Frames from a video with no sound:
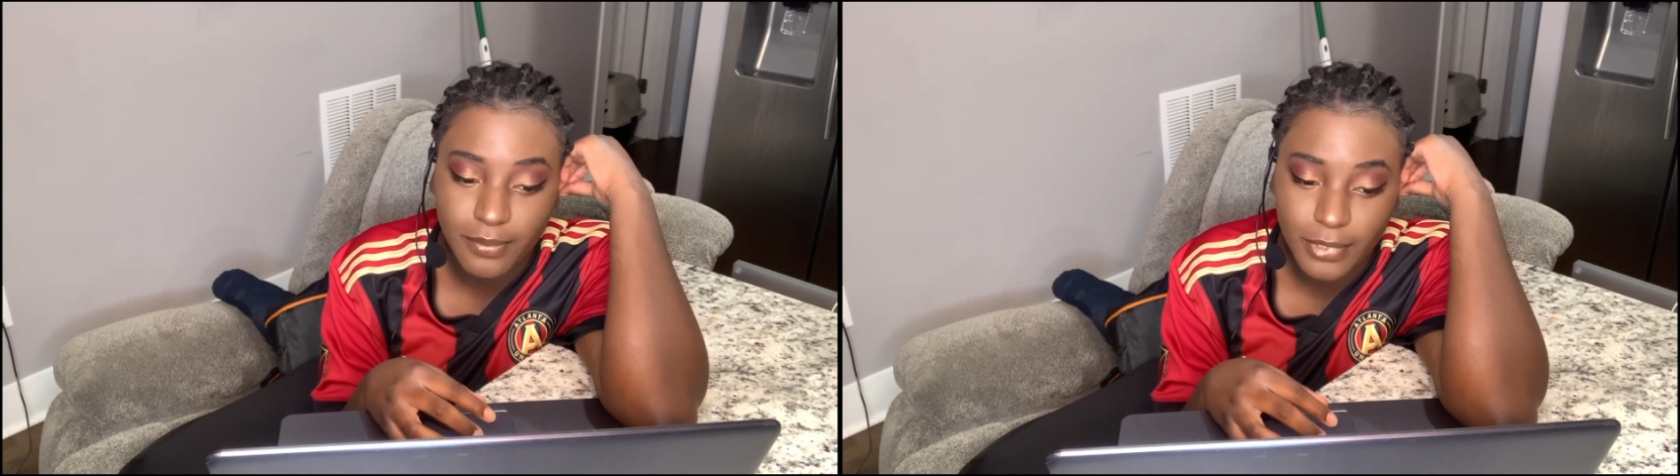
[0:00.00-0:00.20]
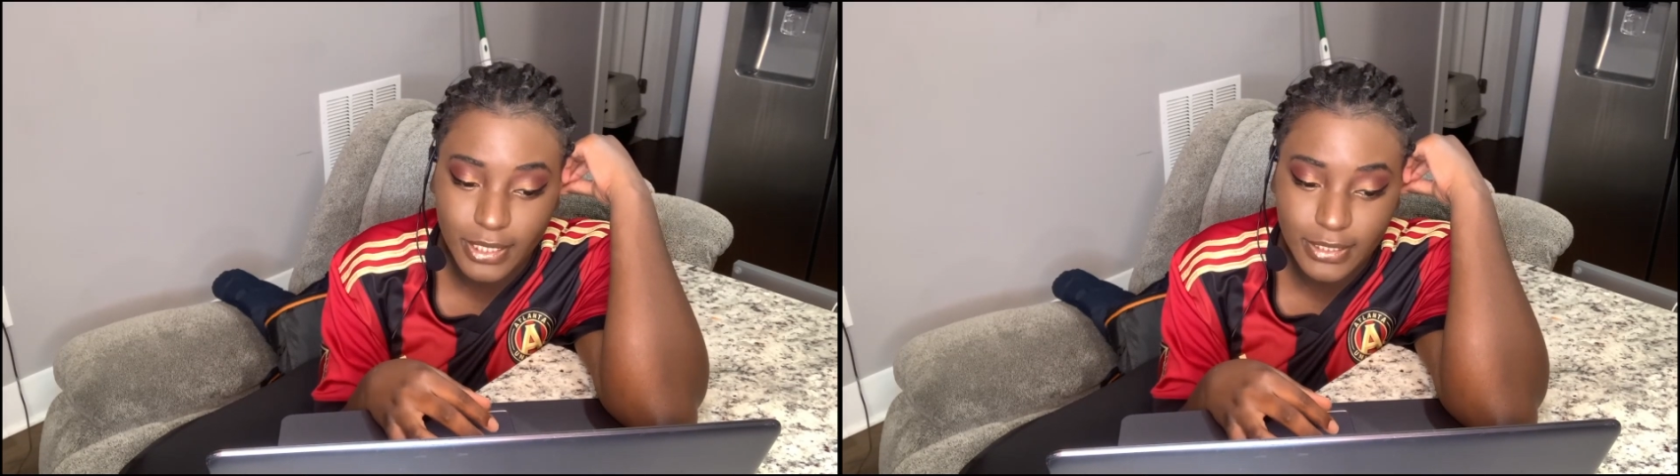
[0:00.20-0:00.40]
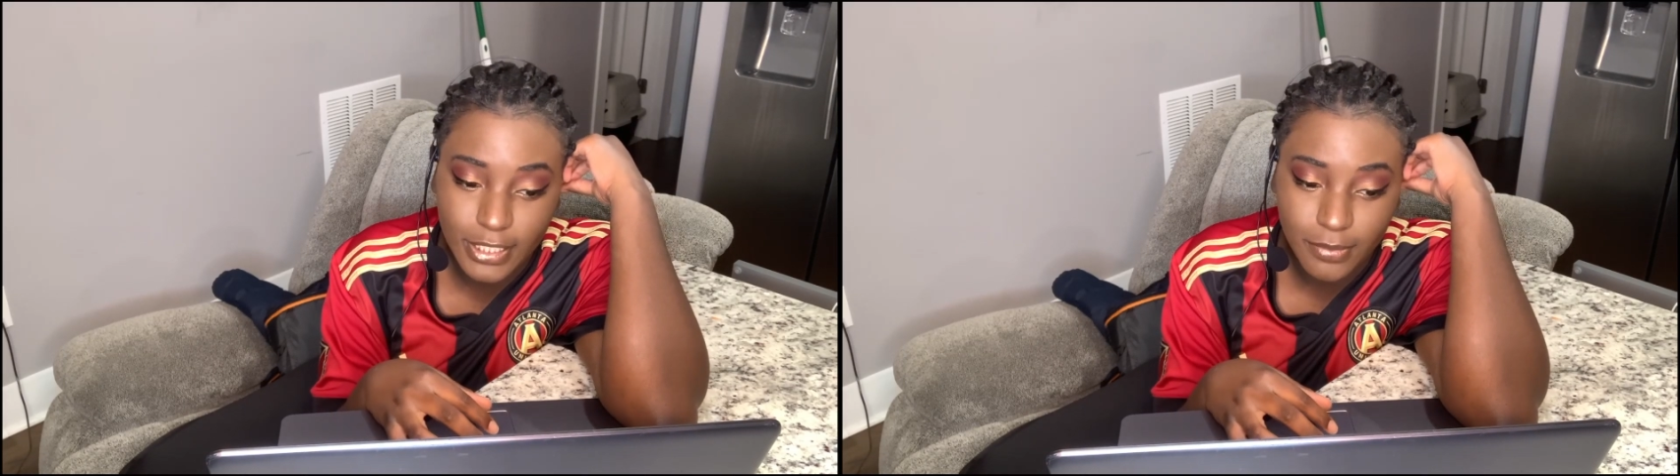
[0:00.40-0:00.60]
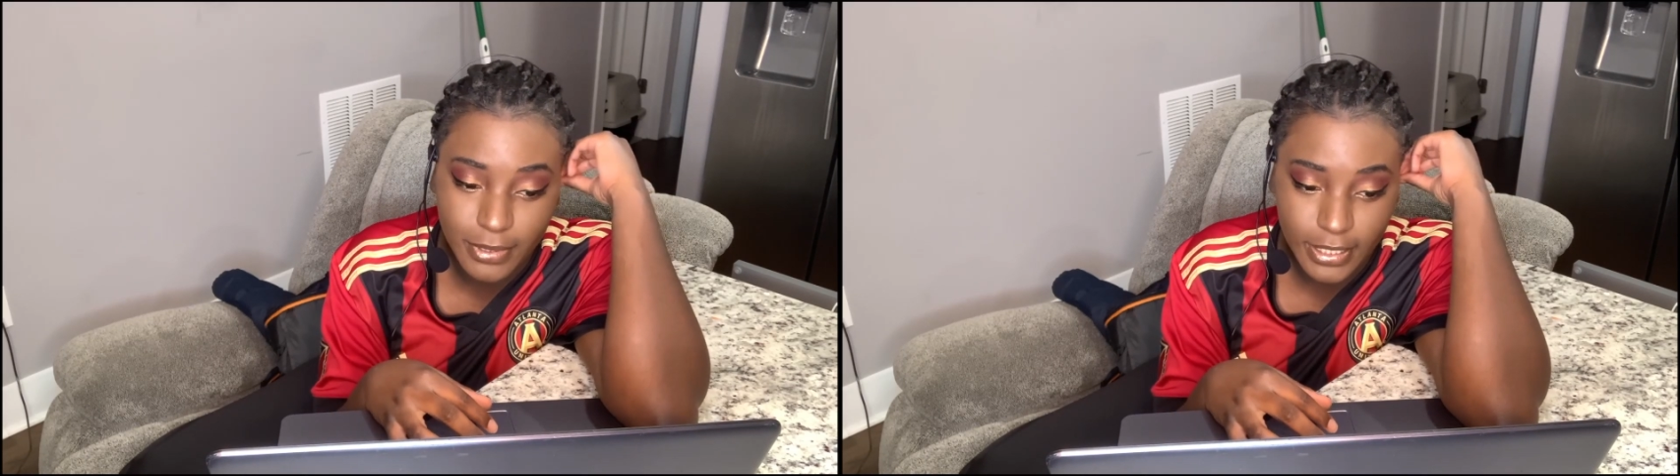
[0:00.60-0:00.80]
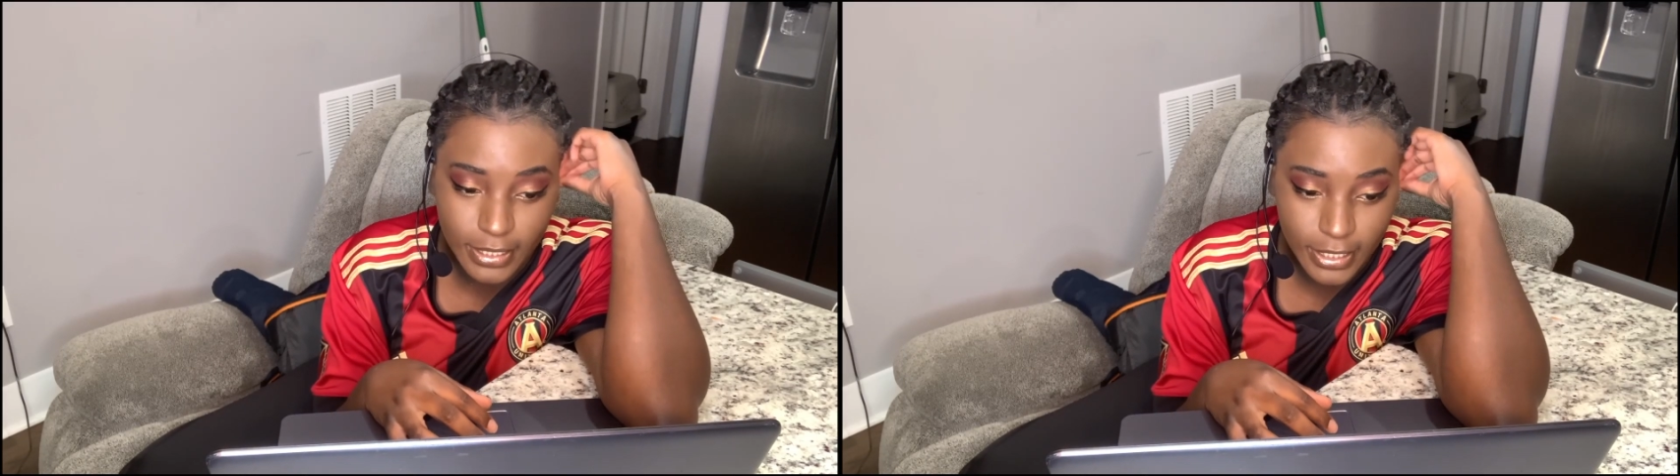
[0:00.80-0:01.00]
listed at the
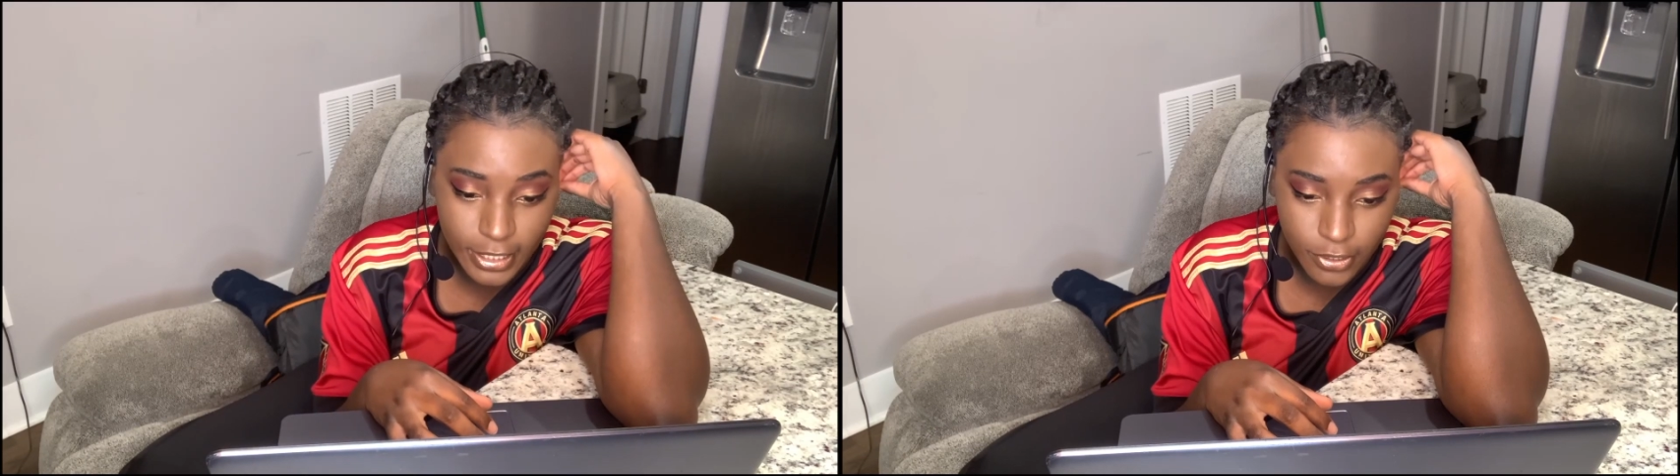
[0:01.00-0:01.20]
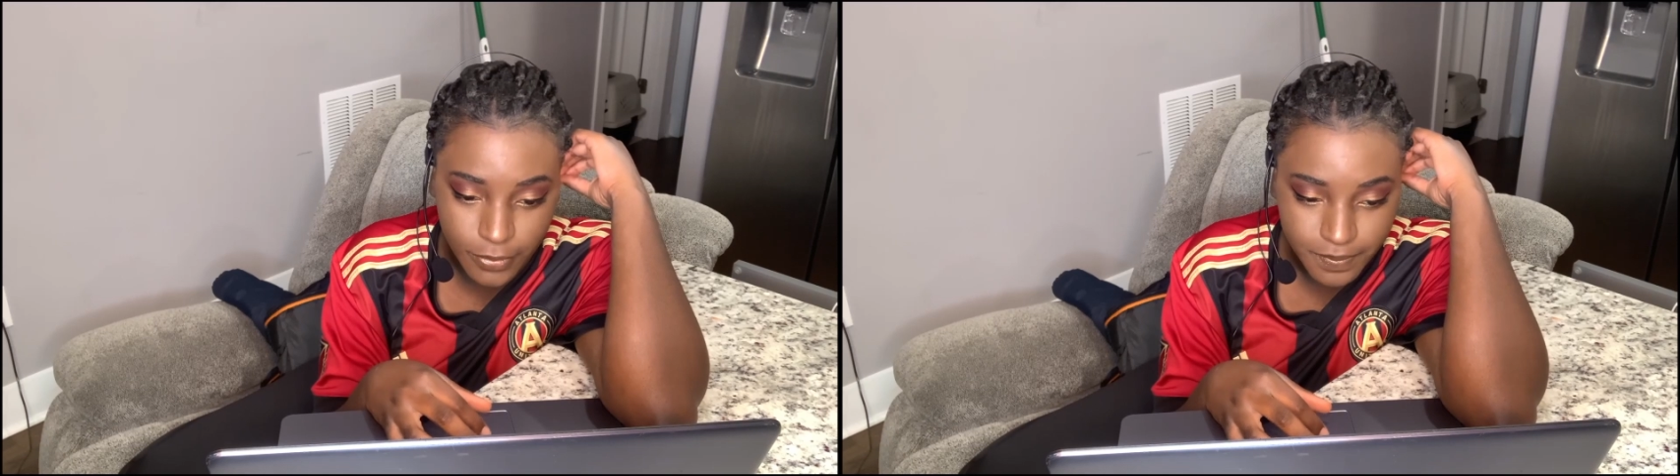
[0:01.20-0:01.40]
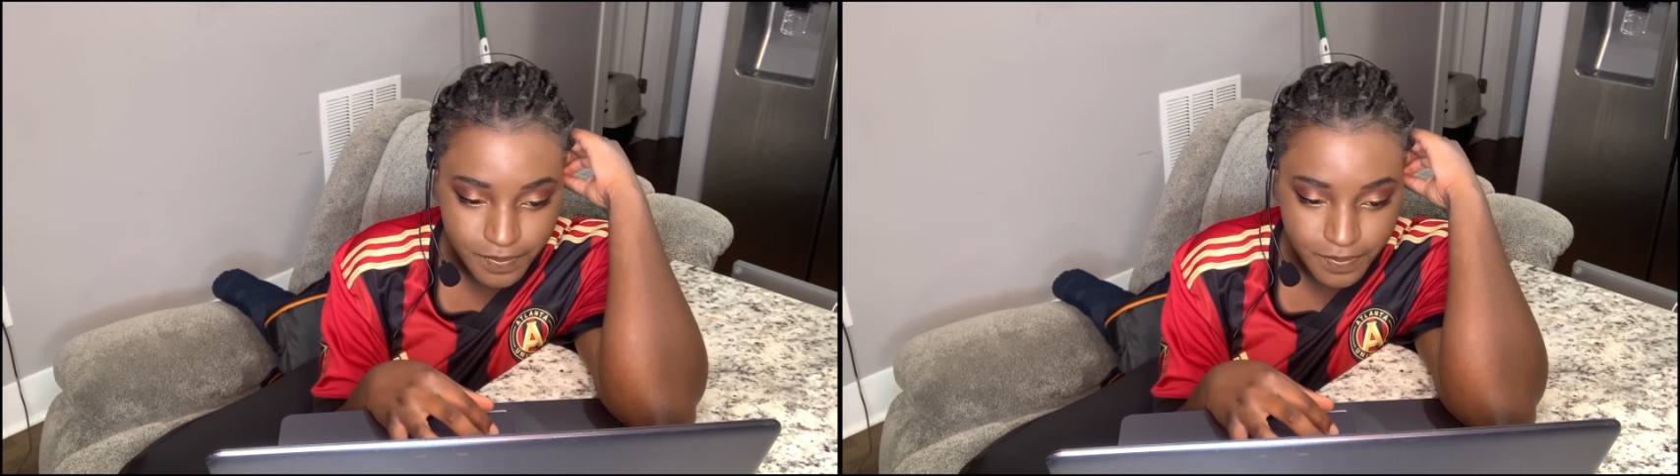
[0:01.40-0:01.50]
beginning either.